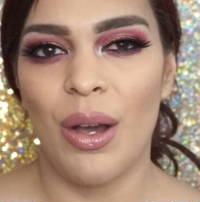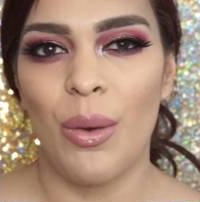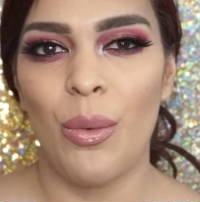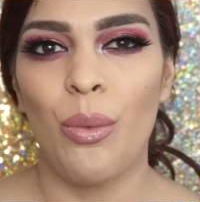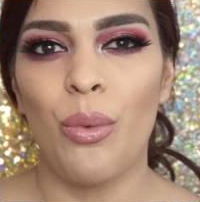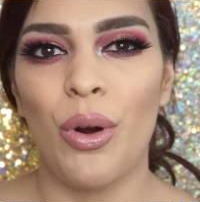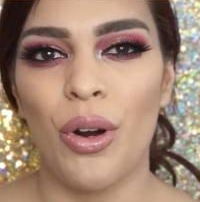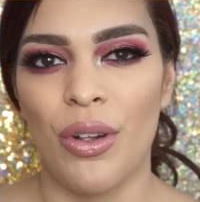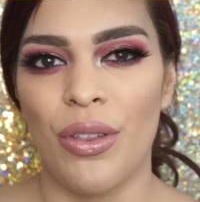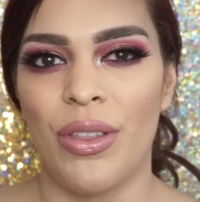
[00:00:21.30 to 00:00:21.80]

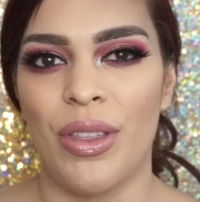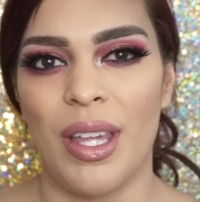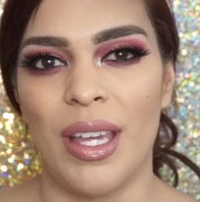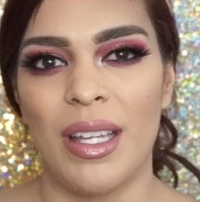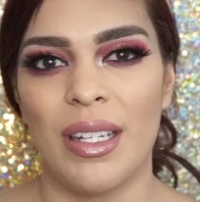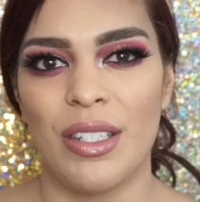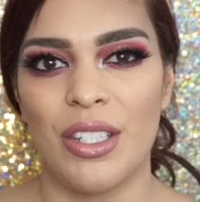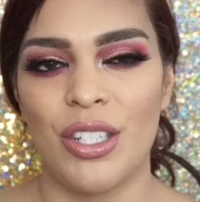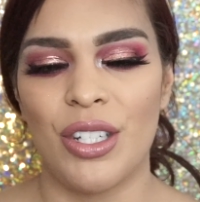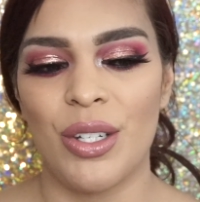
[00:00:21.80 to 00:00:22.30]
worth
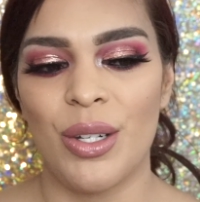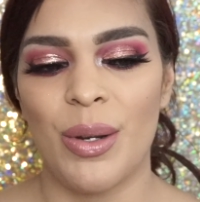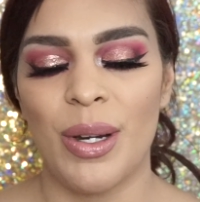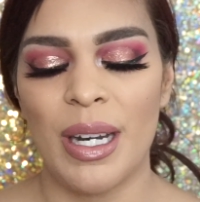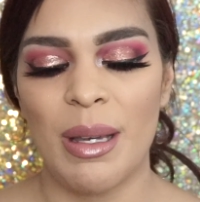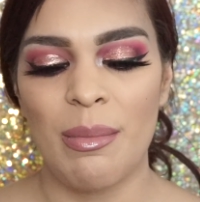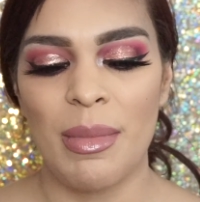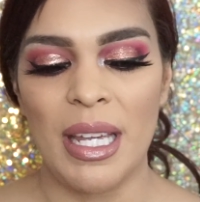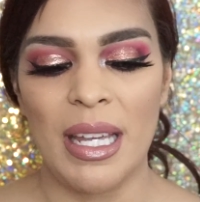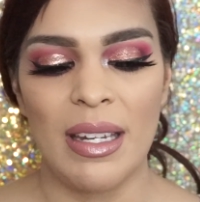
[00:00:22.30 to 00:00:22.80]
it. Do you know
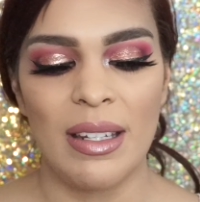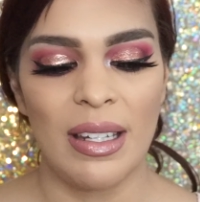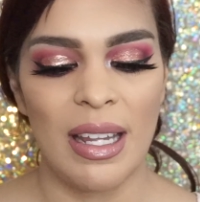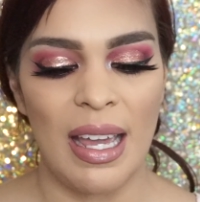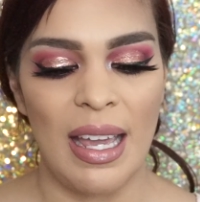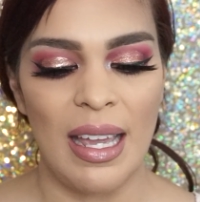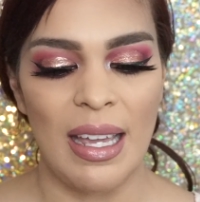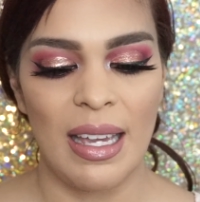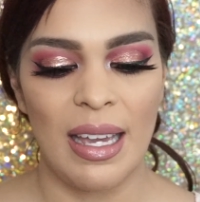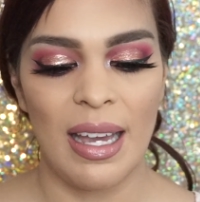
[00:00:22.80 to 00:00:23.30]
what I mean?
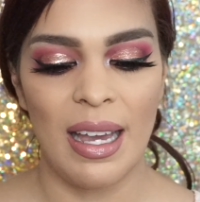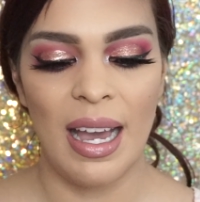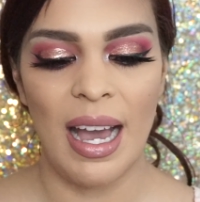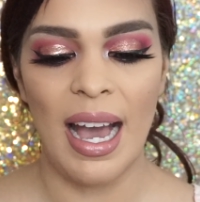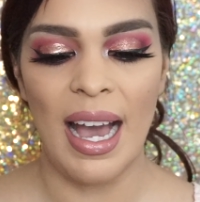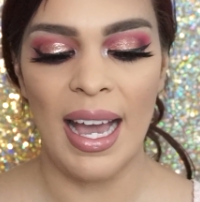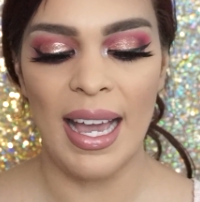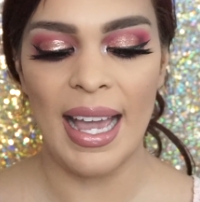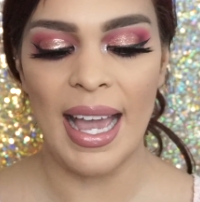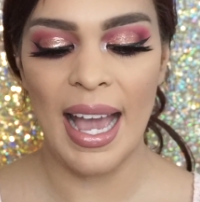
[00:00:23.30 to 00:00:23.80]
Like,
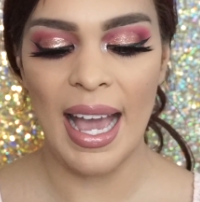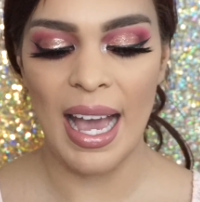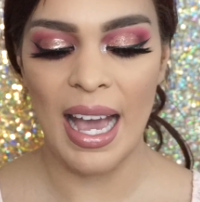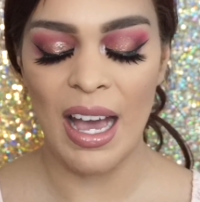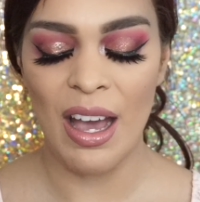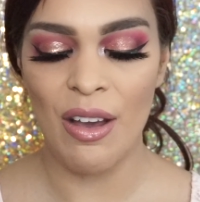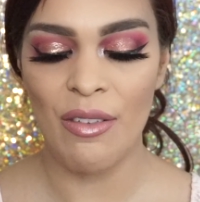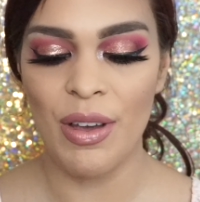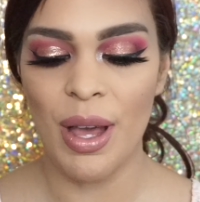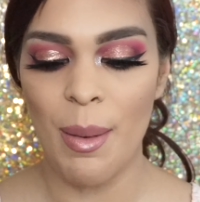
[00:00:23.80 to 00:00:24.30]
I
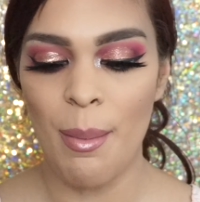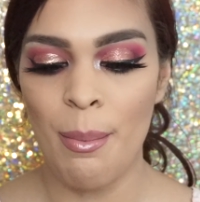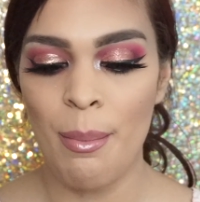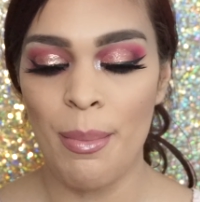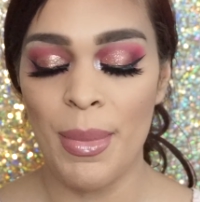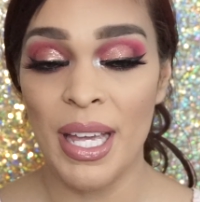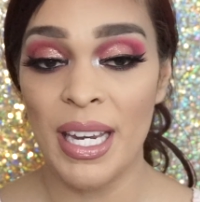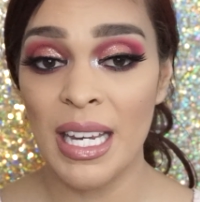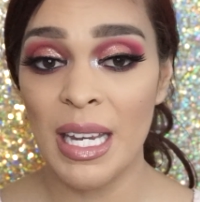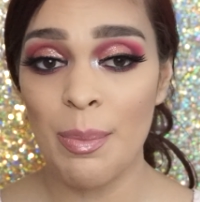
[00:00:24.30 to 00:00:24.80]
have
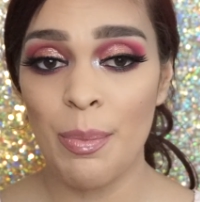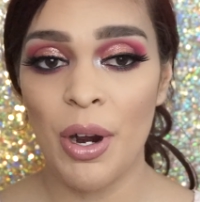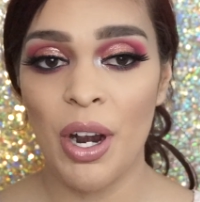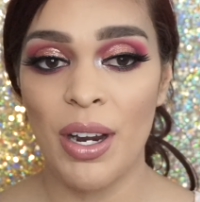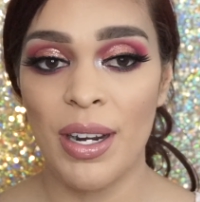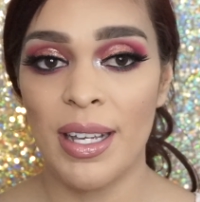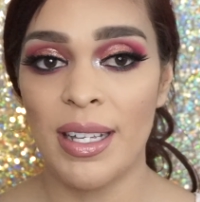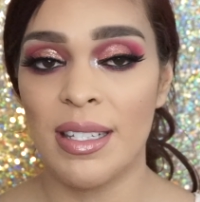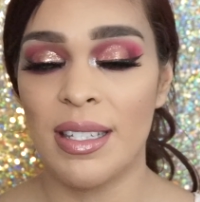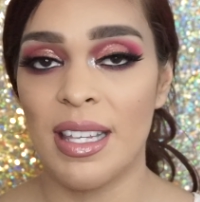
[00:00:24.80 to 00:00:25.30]
many
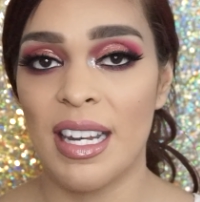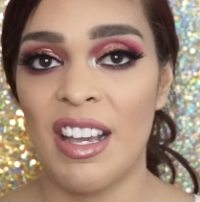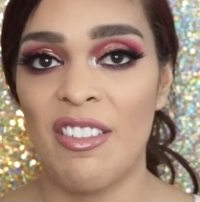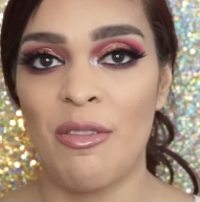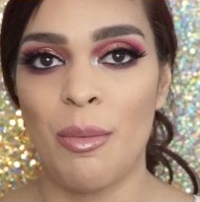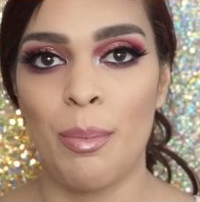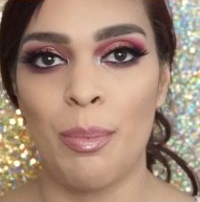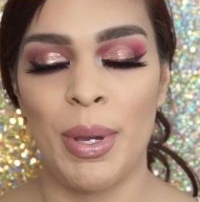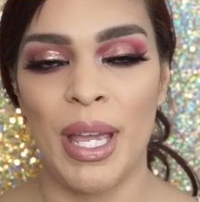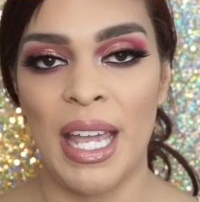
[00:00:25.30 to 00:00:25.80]
products that
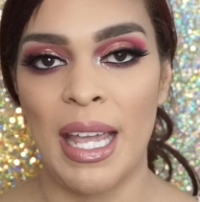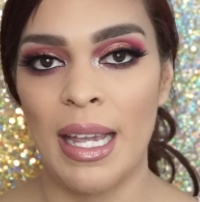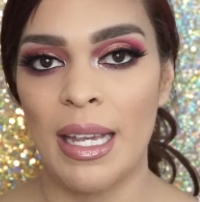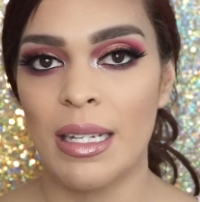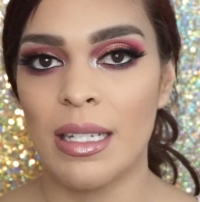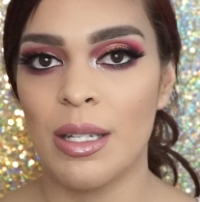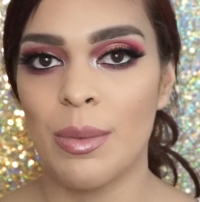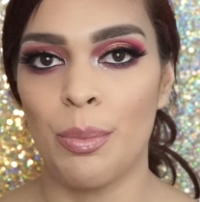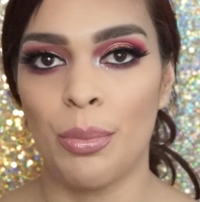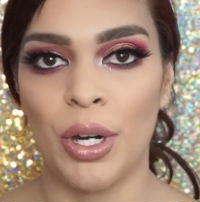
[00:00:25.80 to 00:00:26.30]
I've
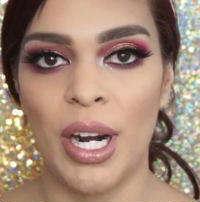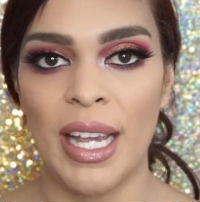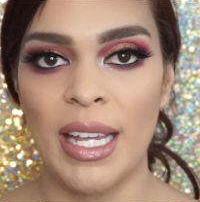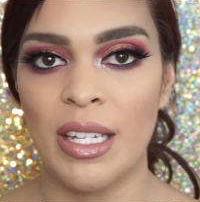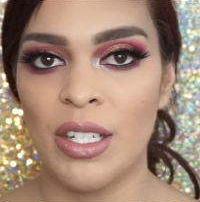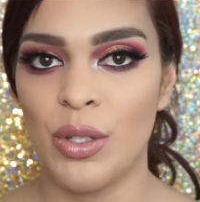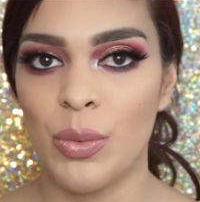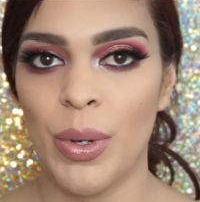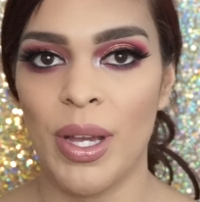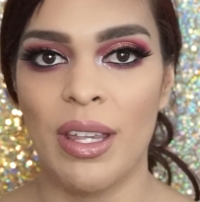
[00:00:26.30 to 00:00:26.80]
baked,
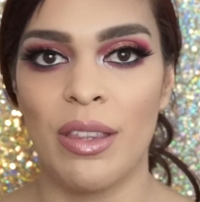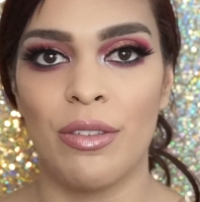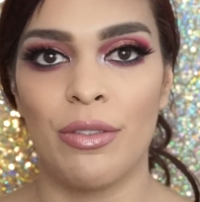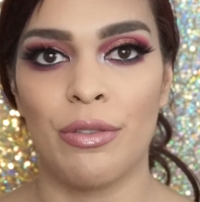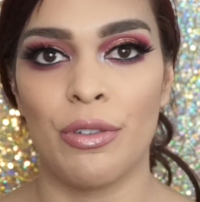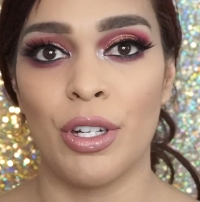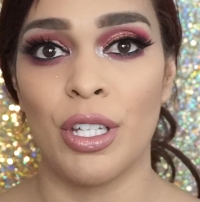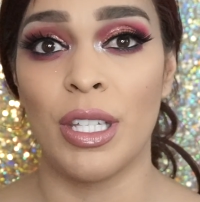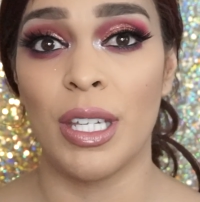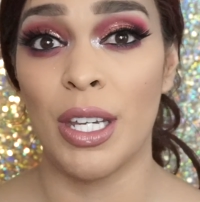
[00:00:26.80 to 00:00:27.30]
brightened with
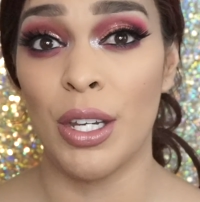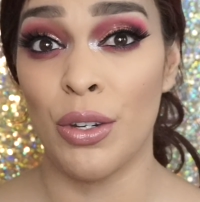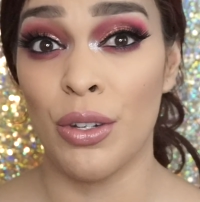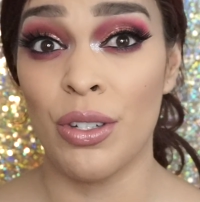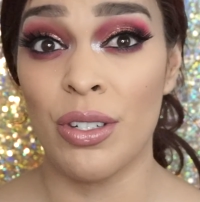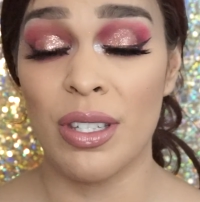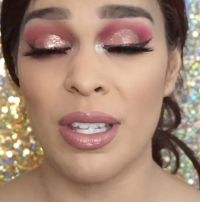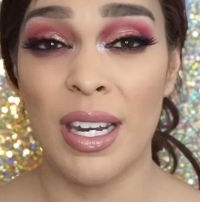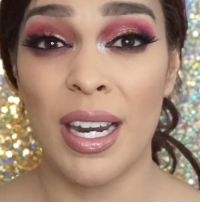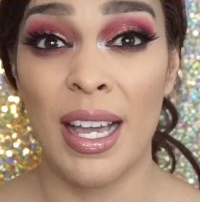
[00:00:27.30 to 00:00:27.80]
for
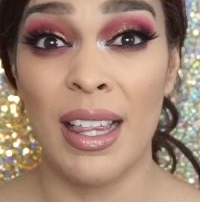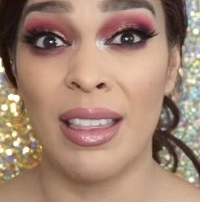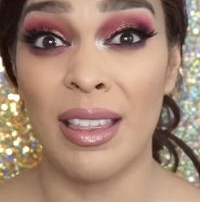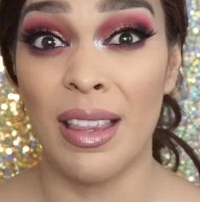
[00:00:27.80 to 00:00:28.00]
years that I